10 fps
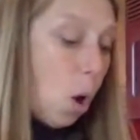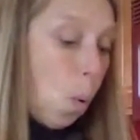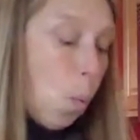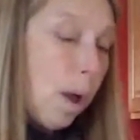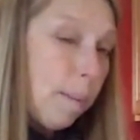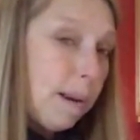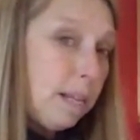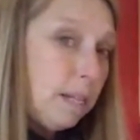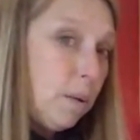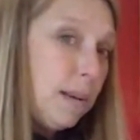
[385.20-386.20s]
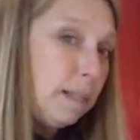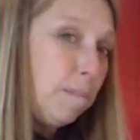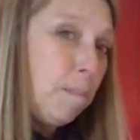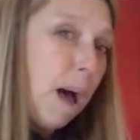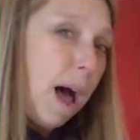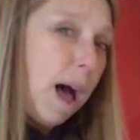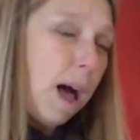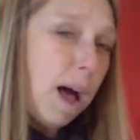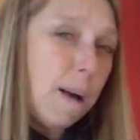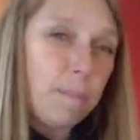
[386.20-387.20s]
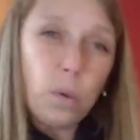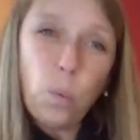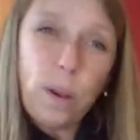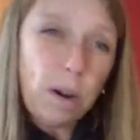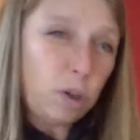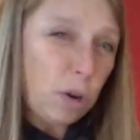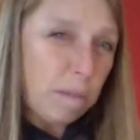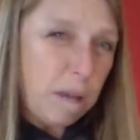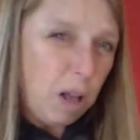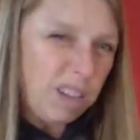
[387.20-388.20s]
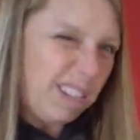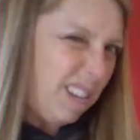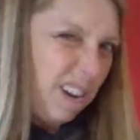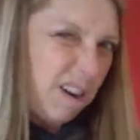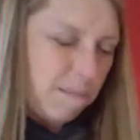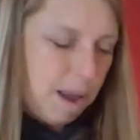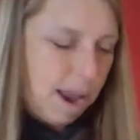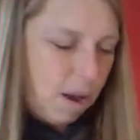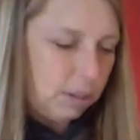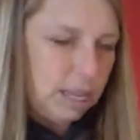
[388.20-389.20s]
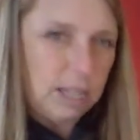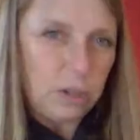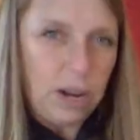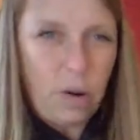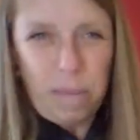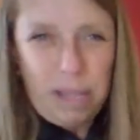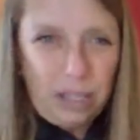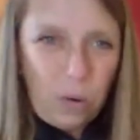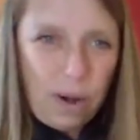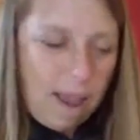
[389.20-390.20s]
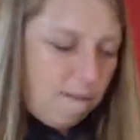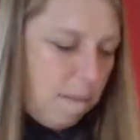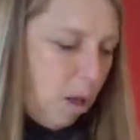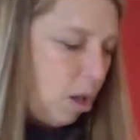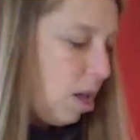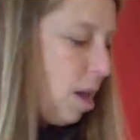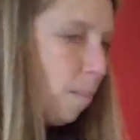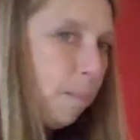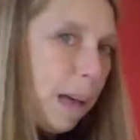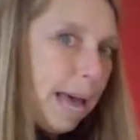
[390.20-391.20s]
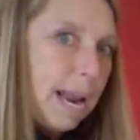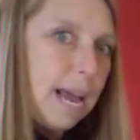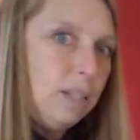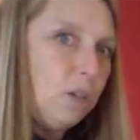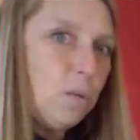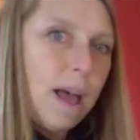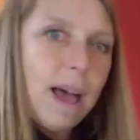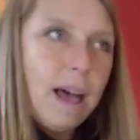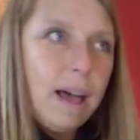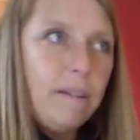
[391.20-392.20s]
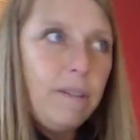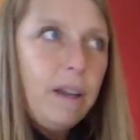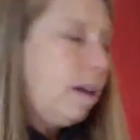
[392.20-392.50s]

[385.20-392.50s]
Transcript: what I'm going to do is, we don't drink milk here at my house, and so I normally don't have milk, but I do have